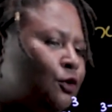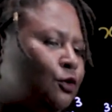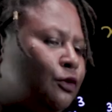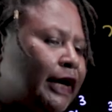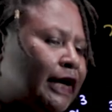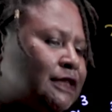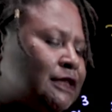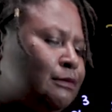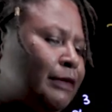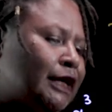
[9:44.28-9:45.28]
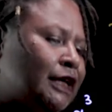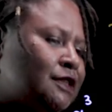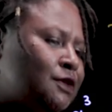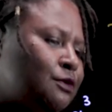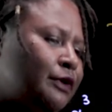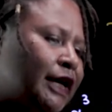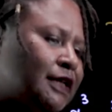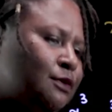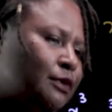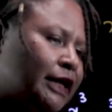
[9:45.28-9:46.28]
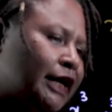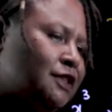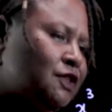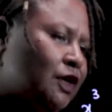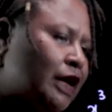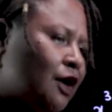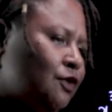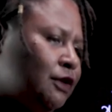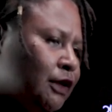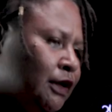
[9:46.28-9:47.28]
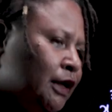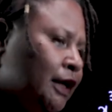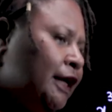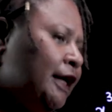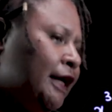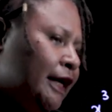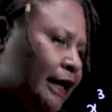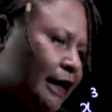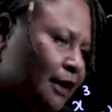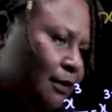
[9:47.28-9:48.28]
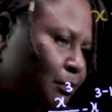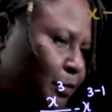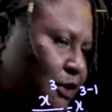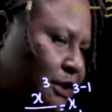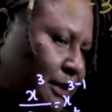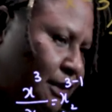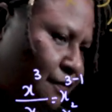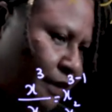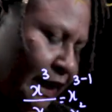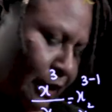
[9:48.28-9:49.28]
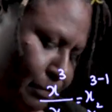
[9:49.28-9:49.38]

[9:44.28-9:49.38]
2x minus 2x will cancel out. And positive 10